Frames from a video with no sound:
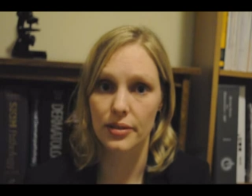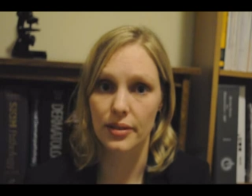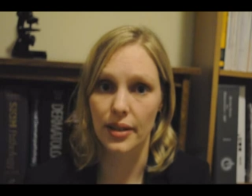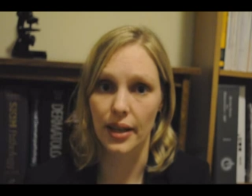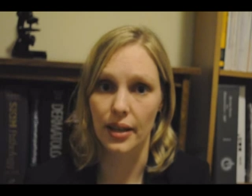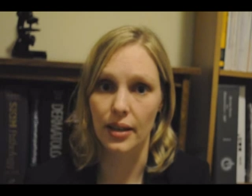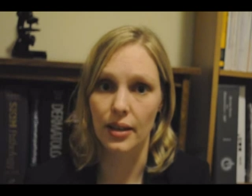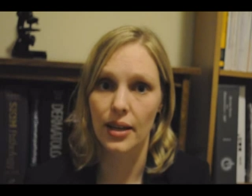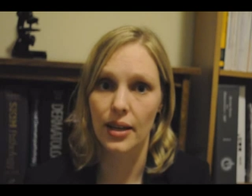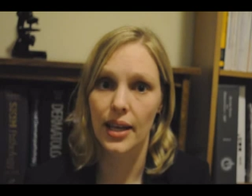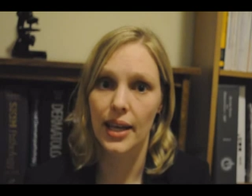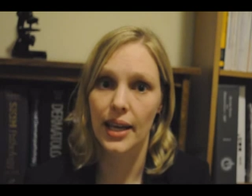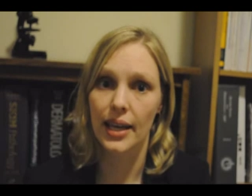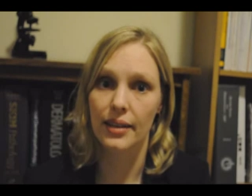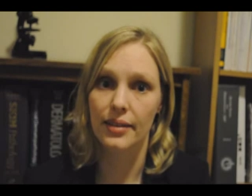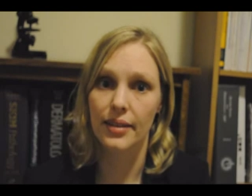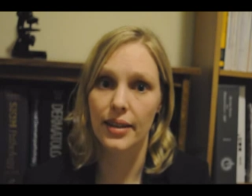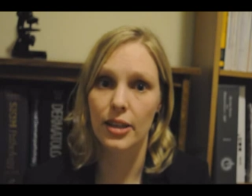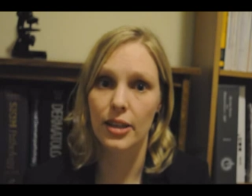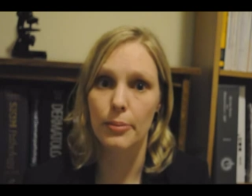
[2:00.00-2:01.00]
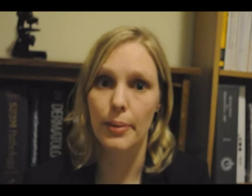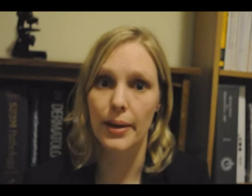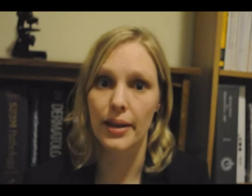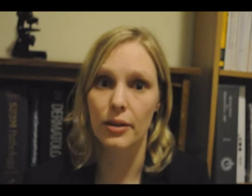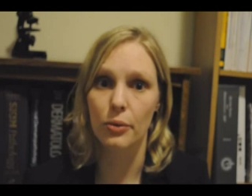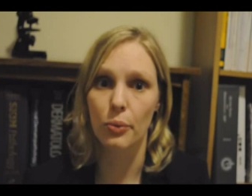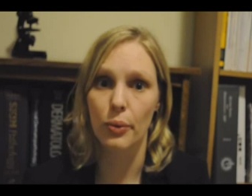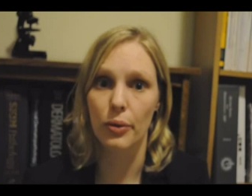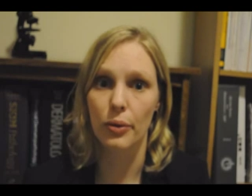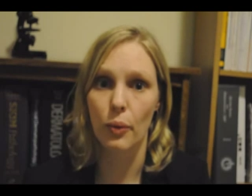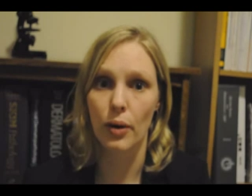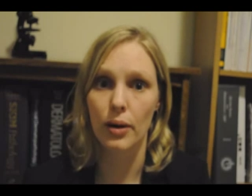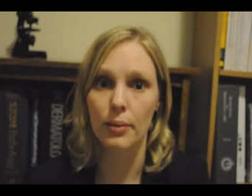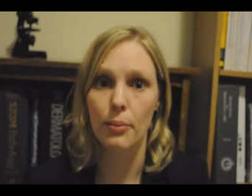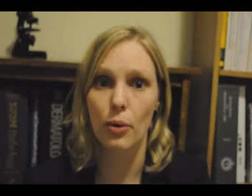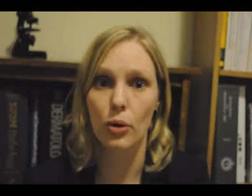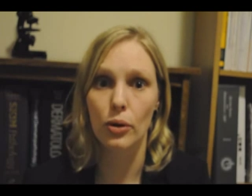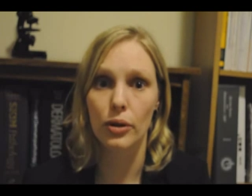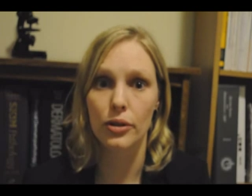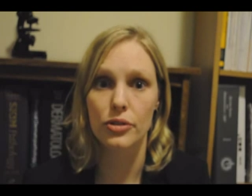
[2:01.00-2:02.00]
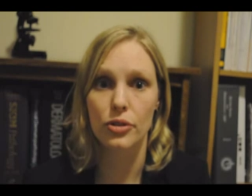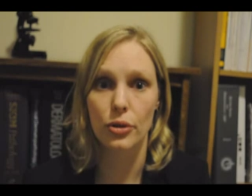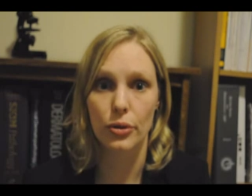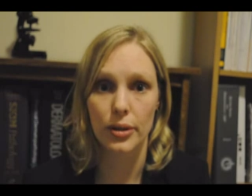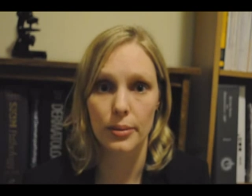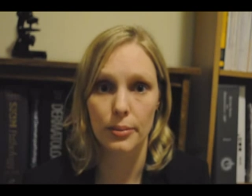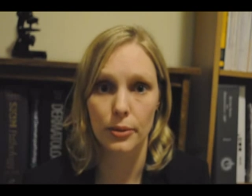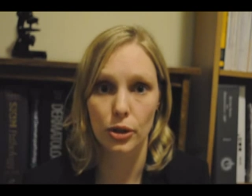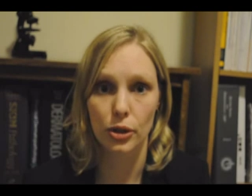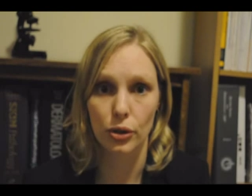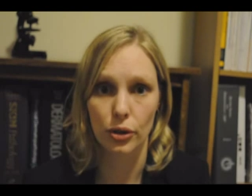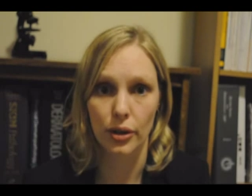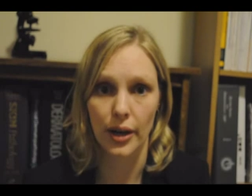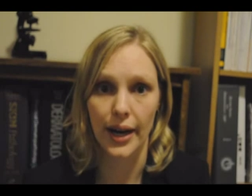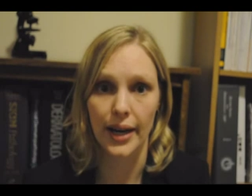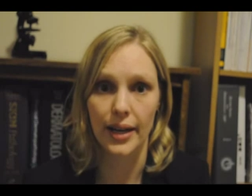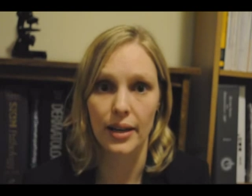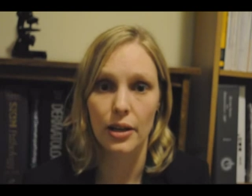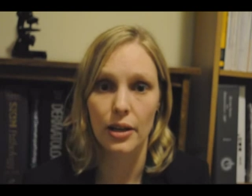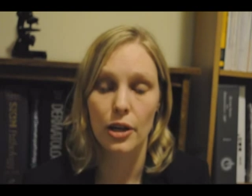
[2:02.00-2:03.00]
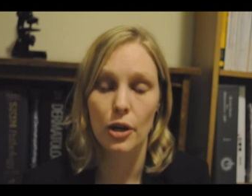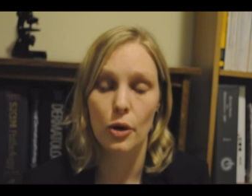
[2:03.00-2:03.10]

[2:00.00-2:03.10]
skin is incubated with 1 mole of sodium chloride,